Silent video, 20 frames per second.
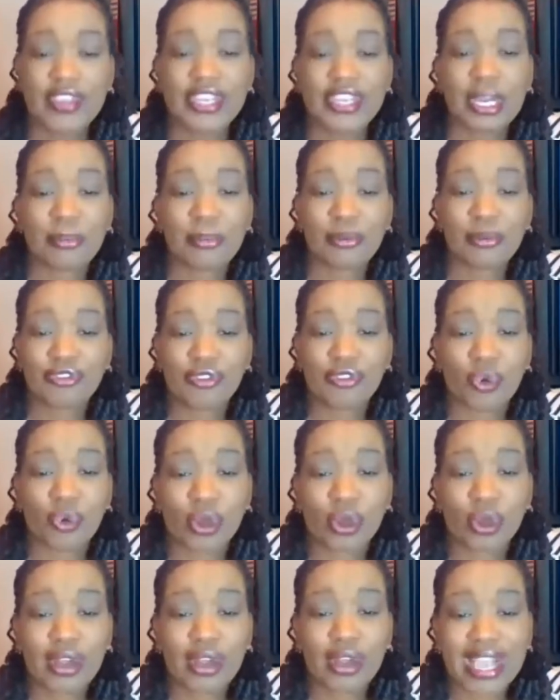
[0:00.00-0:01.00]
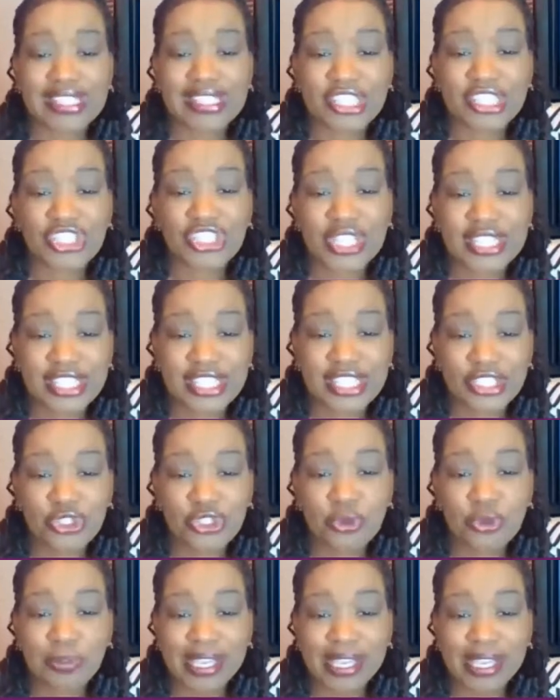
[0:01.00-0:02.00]
Then number 4, I suggest
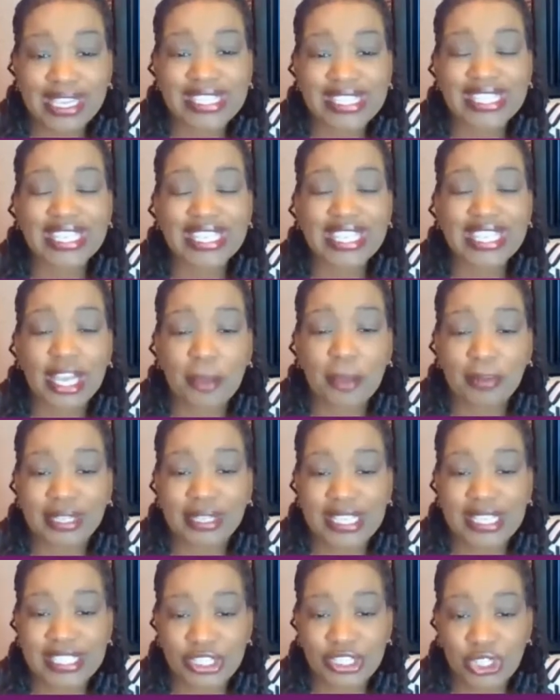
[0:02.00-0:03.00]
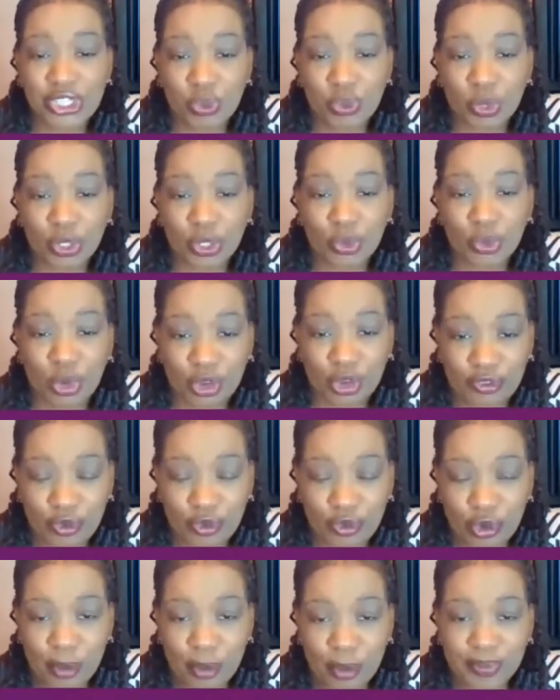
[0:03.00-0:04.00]
that you pick 10 companies that you want to
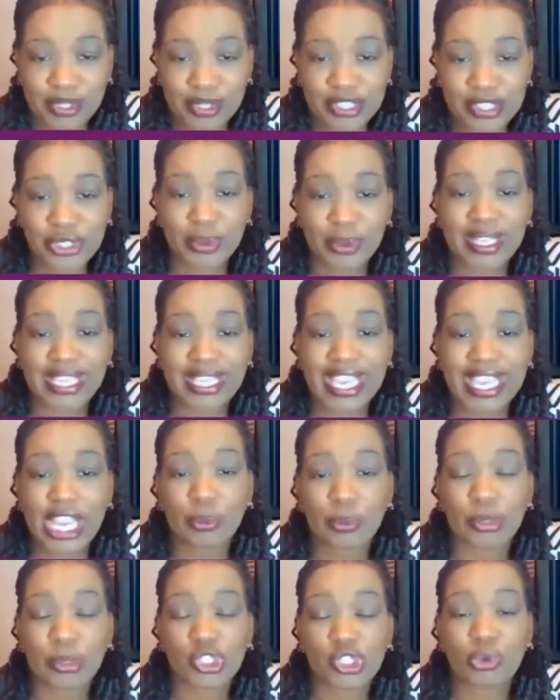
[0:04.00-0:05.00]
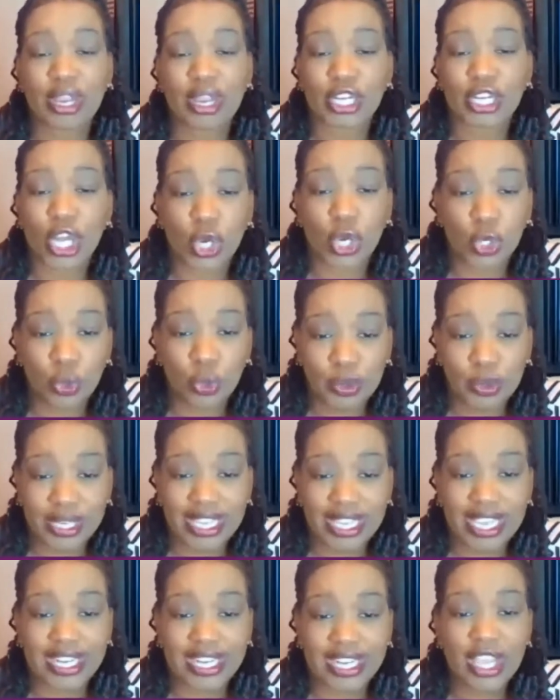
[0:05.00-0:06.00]
work for. So again, we're trying to
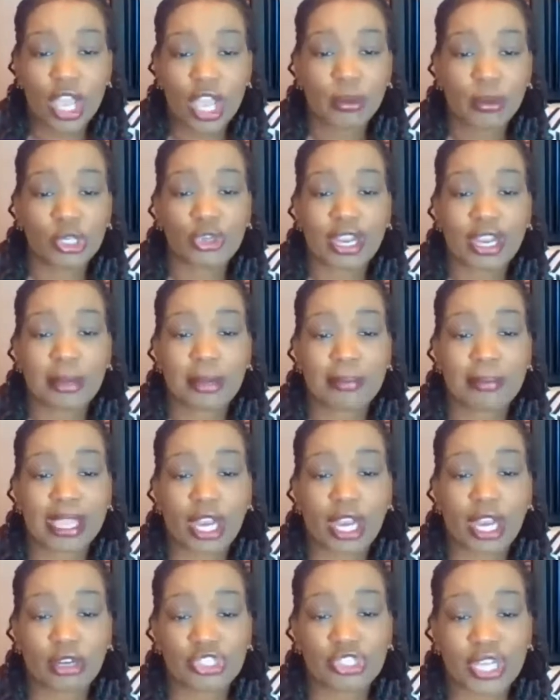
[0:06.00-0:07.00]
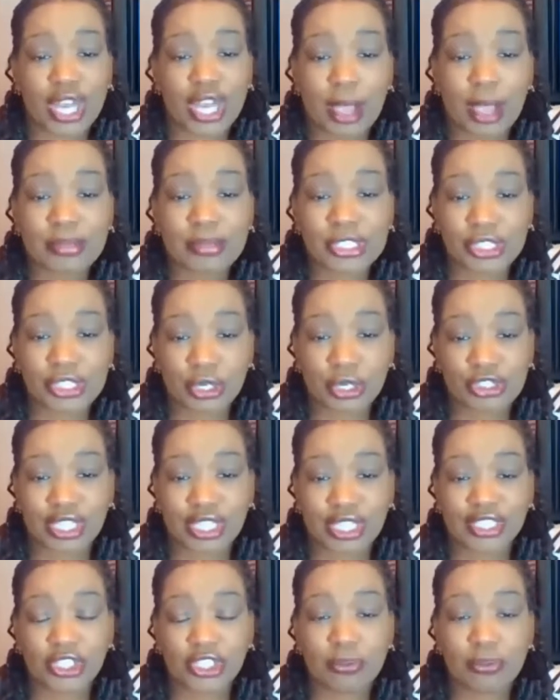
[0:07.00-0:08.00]
hone in. We're trying to make our job
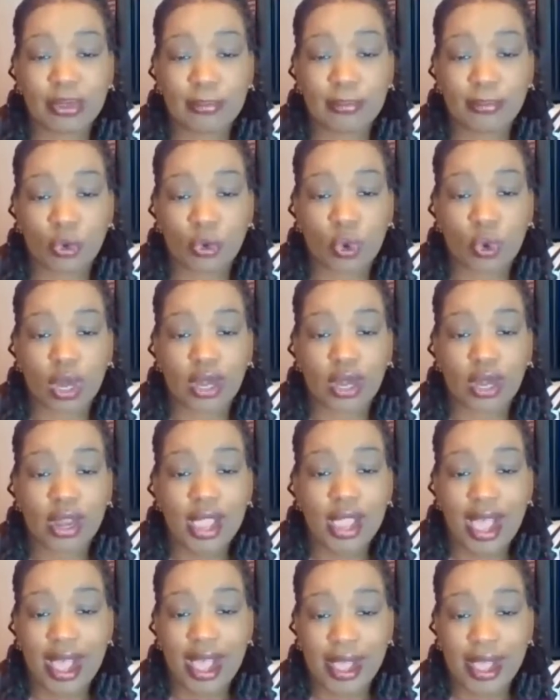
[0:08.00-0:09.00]
search a little bit more